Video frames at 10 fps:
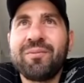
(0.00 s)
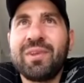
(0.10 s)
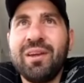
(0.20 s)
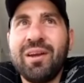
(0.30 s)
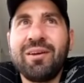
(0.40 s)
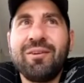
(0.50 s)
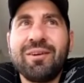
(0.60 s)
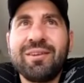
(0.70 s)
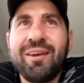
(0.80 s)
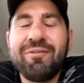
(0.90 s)

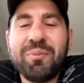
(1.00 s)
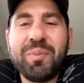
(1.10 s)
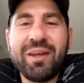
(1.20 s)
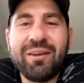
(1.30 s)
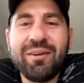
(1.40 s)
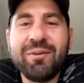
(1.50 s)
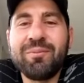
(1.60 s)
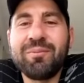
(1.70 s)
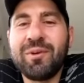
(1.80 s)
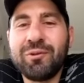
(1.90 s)
like David
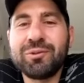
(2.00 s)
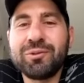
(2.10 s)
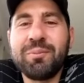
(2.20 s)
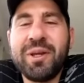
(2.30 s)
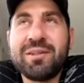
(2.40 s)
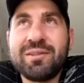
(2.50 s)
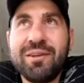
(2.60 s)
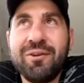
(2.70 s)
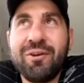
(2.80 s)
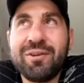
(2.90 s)
Beckham. I was a Manchester
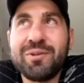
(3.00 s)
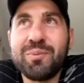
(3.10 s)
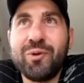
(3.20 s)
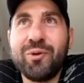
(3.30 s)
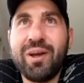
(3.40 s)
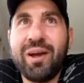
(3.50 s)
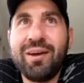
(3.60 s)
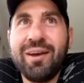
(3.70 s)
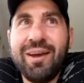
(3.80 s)
United supporter.